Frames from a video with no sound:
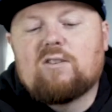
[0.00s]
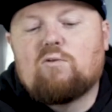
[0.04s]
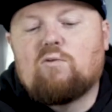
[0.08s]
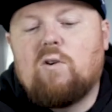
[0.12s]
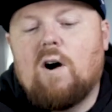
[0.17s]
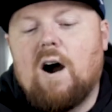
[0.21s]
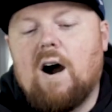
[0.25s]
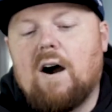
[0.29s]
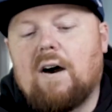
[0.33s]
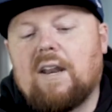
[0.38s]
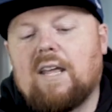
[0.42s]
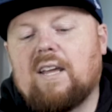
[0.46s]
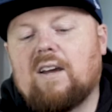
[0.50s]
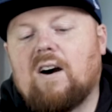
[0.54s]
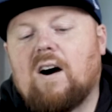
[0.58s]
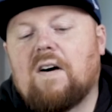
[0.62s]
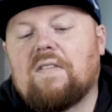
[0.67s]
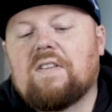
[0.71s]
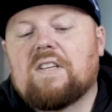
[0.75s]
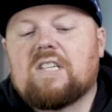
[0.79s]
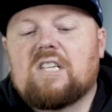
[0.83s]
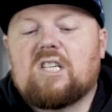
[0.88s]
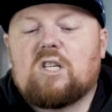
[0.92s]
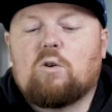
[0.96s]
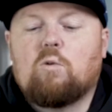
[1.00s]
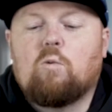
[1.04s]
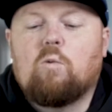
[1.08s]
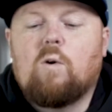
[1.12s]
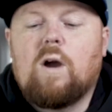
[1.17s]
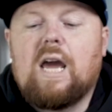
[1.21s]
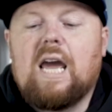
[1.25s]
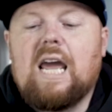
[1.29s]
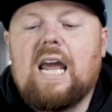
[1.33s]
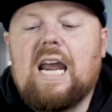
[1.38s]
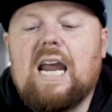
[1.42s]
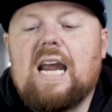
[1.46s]
Quality on the
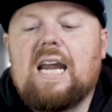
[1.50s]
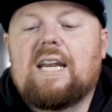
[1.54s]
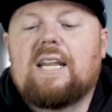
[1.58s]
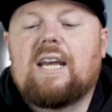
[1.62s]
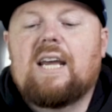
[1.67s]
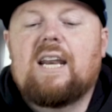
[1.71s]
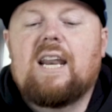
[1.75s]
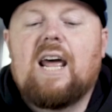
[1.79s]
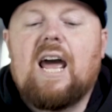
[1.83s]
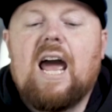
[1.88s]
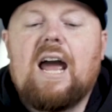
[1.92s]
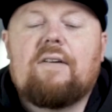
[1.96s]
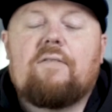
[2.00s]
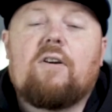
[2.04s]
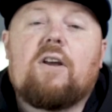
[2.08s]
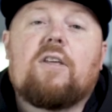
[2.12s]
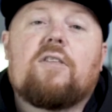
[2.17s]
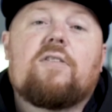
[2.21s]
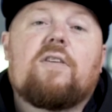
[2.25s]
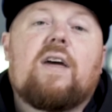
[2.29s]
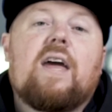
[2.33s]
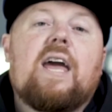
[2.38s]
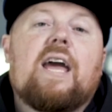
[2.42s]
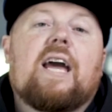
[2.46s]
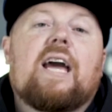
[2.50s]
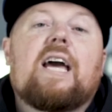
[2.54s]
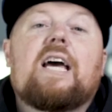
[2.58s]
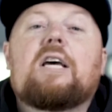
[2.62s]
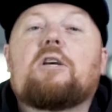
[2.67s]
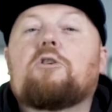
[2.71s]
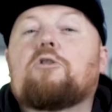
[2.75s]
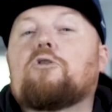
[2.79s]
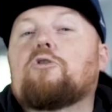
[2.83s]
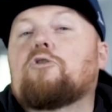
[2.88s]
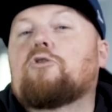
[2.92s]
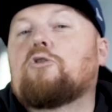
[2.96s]
suede and everything
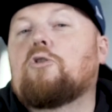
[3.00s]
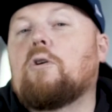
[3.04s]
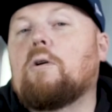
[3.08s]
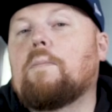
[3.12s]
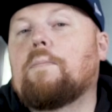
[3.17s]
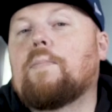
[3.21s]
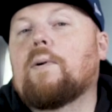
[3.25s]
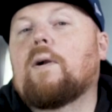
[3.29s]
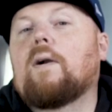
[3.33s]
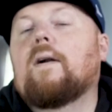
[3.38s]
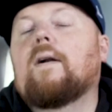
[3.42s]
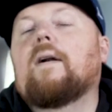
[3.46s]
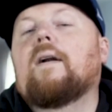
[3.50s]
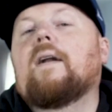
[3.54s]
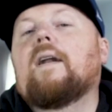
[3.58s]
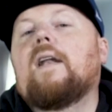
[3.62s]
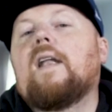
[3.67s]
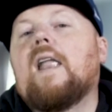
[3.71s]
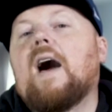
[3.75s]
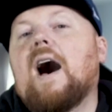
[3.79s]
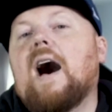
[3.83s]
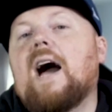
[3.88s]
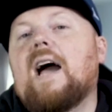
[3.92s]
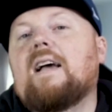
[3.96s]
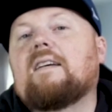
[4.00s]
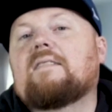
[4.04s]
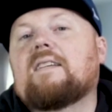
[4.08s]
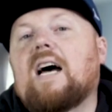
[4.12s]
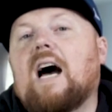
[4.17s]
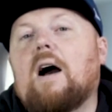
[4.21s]
is super nice.